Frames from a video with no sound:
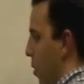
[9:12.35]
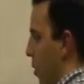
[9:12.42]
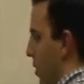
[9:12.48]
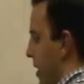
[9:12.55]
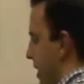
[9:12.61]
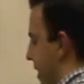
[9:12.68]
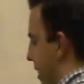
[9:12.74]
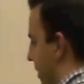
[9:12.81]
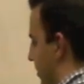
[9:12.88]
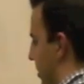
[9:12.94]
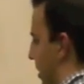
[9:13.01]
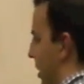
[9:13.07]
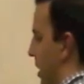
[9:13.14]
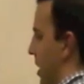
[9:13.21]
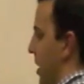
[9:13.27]
or he gives
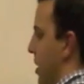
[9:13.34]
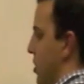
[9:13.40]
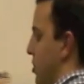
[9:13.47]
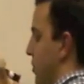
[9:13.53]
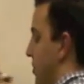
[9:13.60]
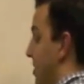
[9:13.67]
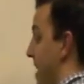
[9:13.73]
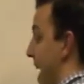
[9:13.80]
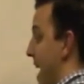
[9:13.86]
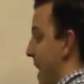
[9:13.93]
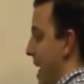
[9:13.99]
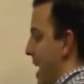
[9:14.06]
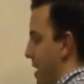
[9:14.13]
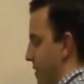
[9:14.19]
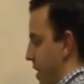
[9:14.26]
it. You've got
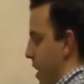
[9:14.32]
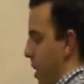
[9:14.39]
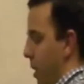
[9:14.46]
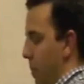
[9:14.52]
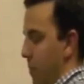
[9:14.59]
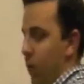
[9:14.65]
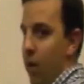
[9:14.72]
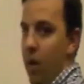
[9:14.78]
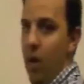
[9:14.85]
to have help.